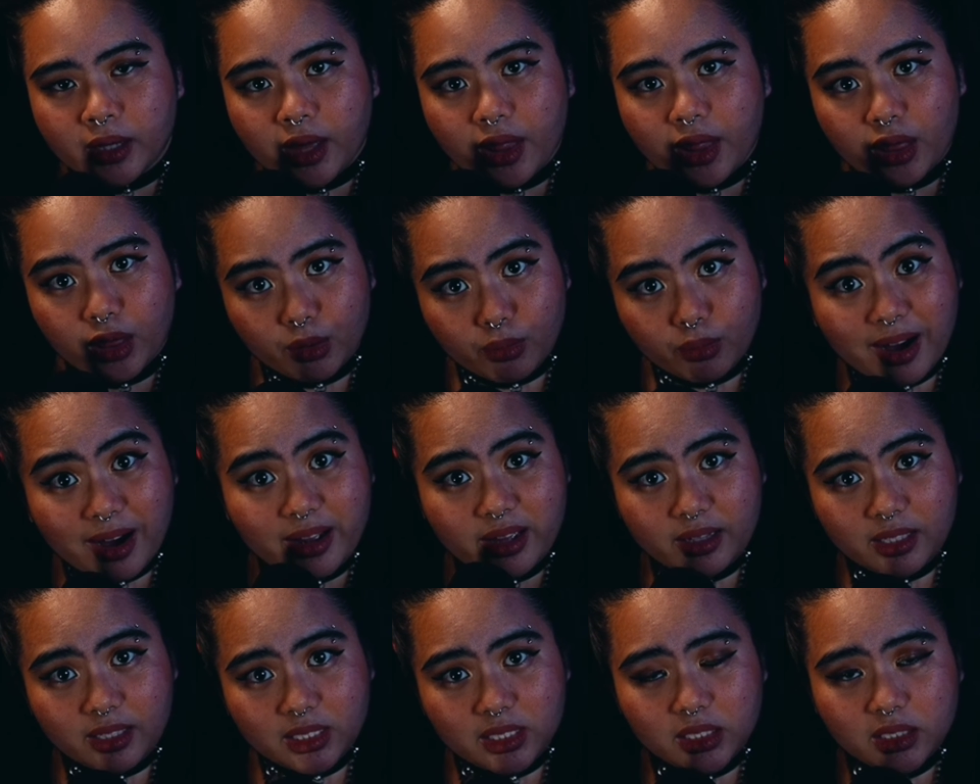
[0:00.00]

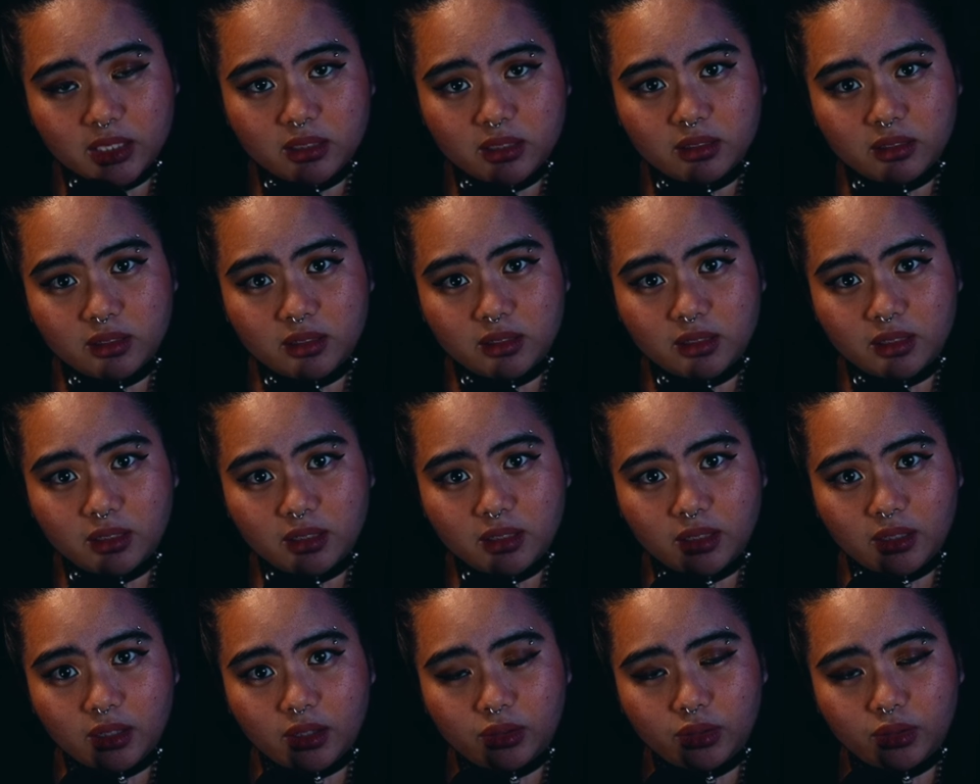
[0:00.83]
threatens
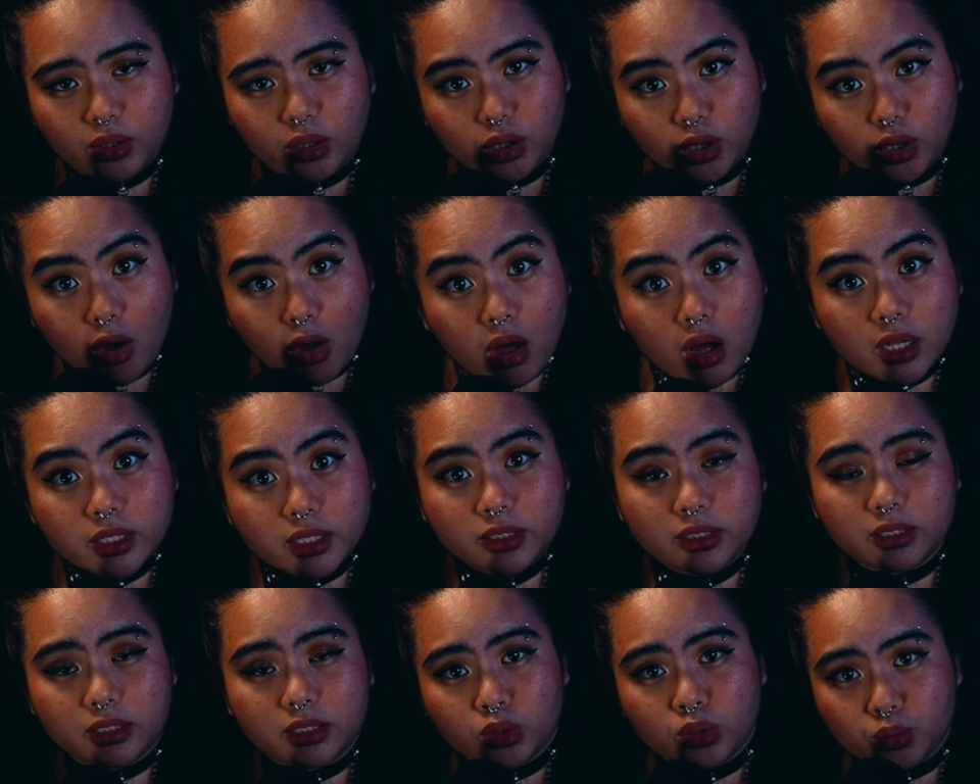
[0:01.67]
the
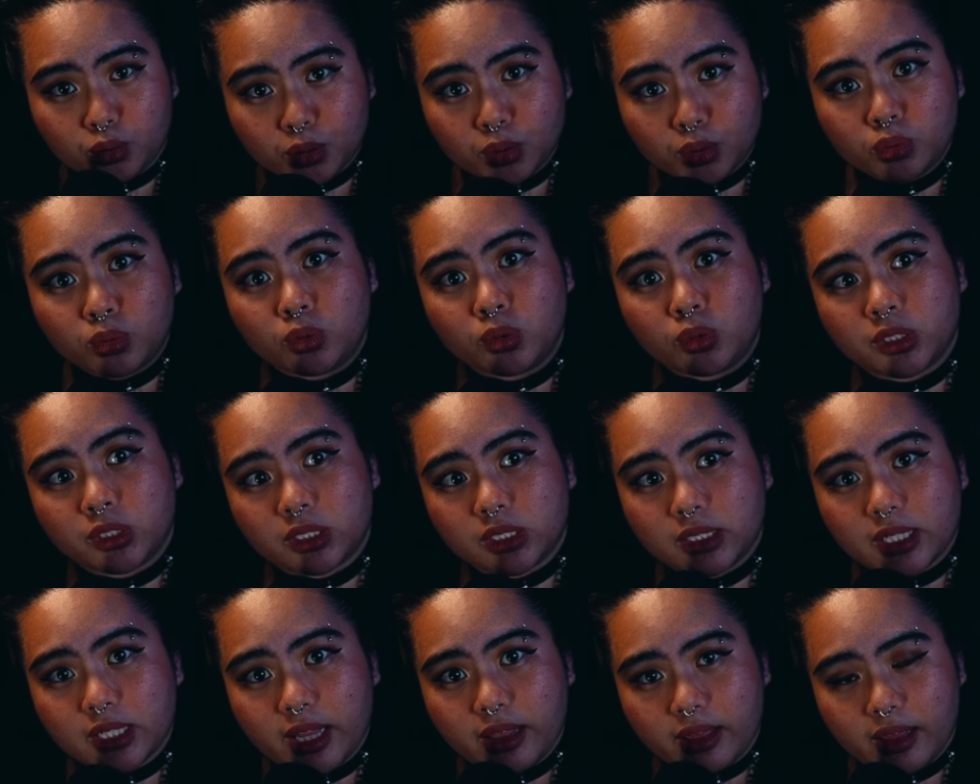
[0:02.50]
laws and rules
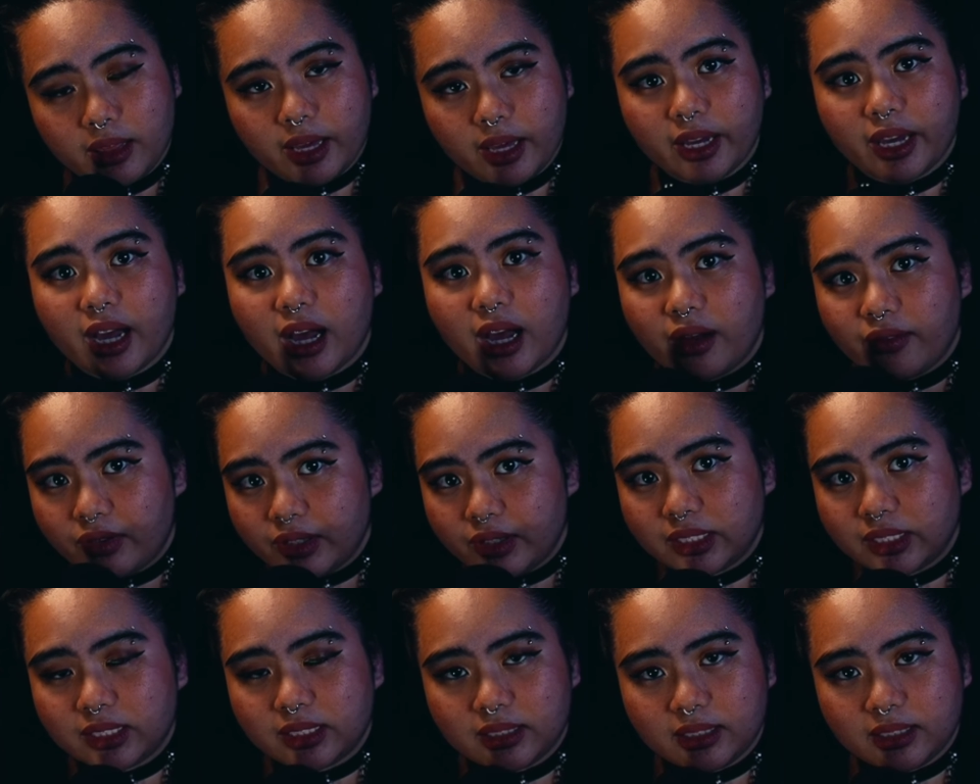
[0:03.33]
that they have
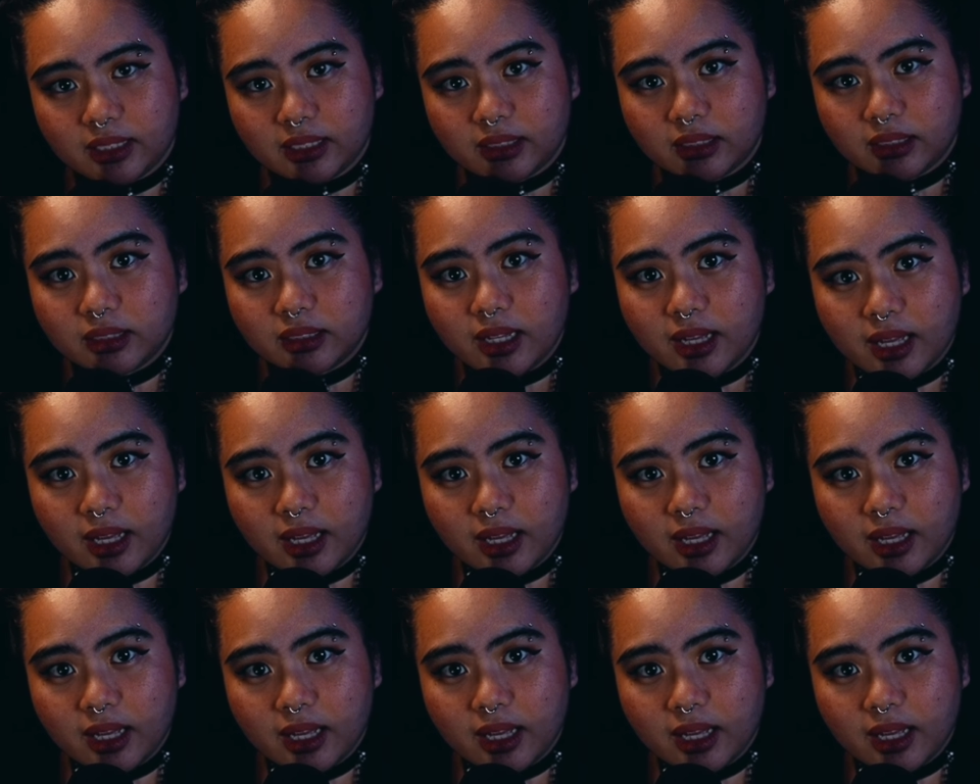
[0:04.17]
instilled.